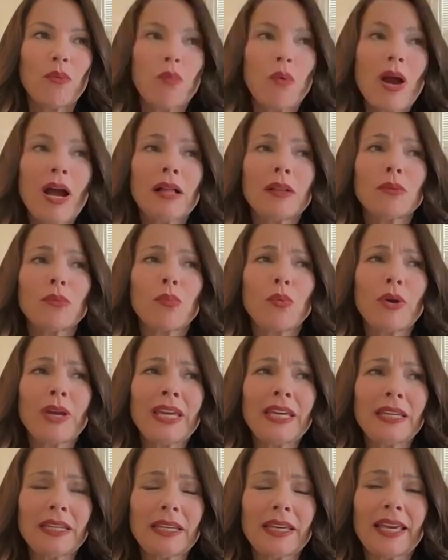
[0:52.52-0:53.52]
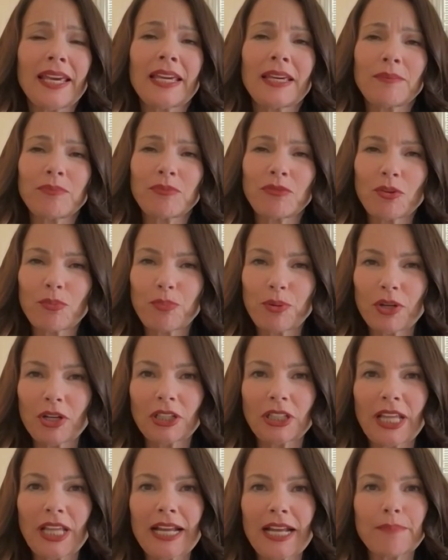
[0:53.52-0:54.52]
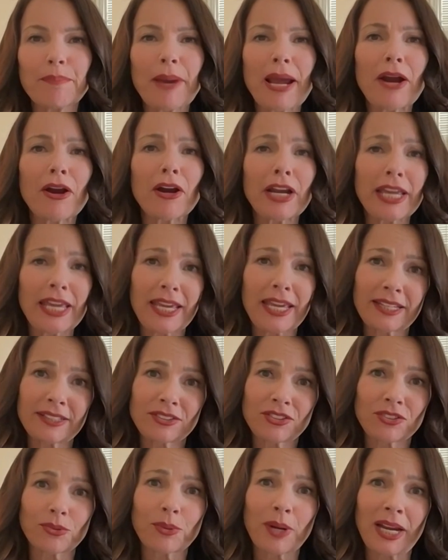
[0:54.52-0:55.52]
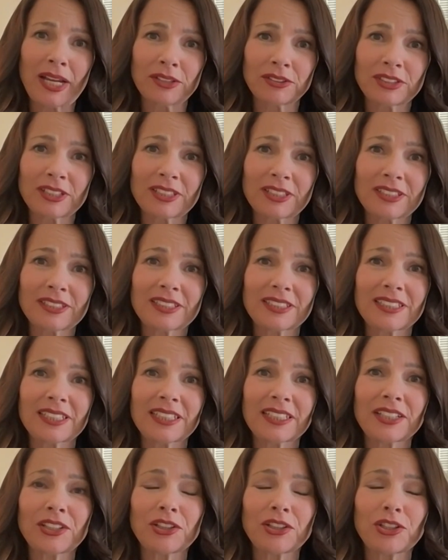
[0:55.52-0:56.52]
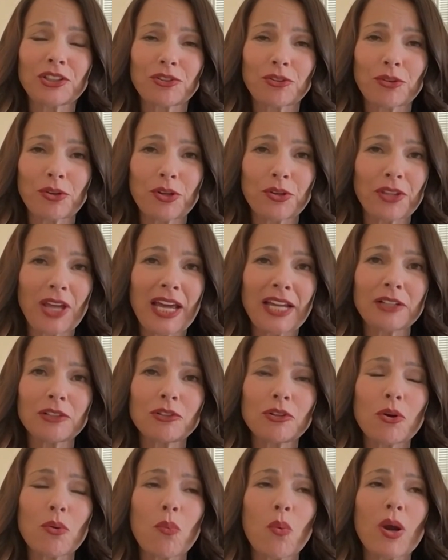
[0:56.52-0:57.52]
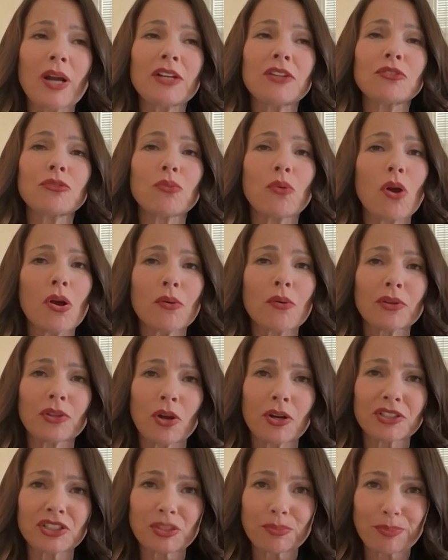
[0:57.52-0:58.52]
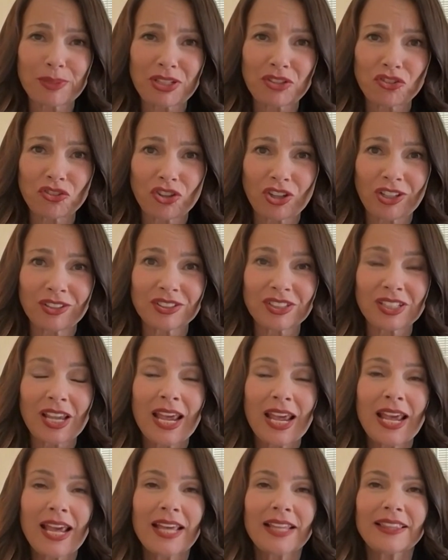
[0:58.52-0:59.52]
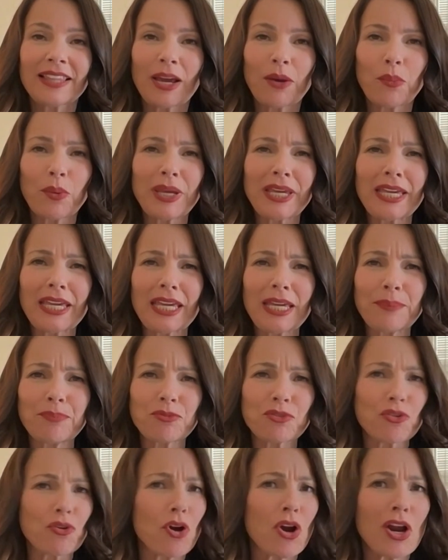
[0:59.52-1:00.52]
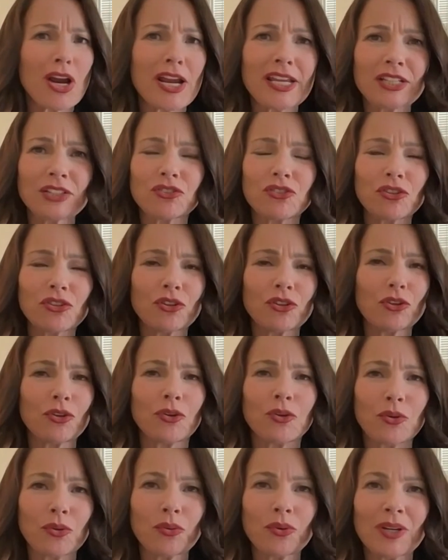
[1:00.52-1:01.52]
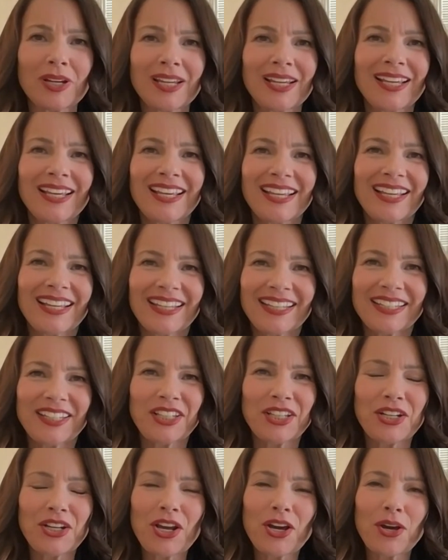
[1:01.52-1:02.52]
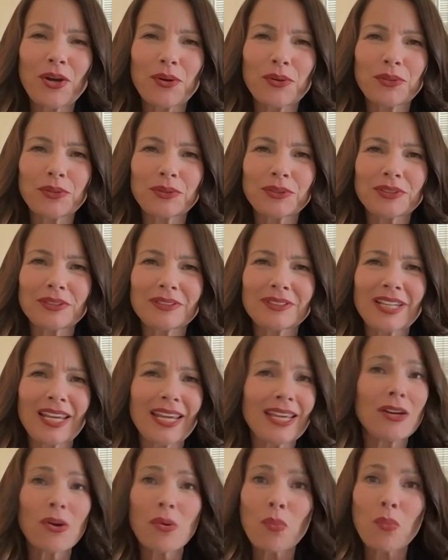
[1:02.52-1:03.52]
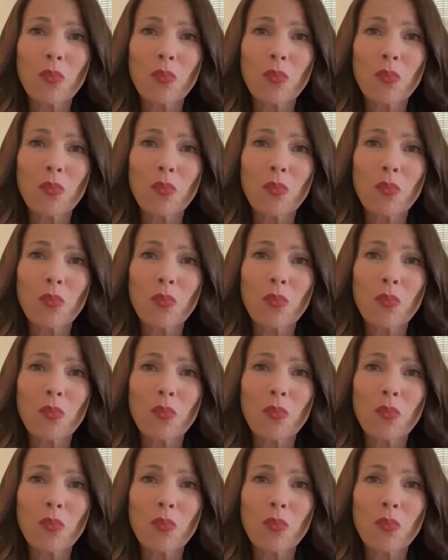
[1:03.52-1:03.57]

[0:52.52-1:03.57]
Well, we aim to put a lot of barricades around it, to tell you the truth. I don't know what is wrong with our species that we keep trying to, you know, take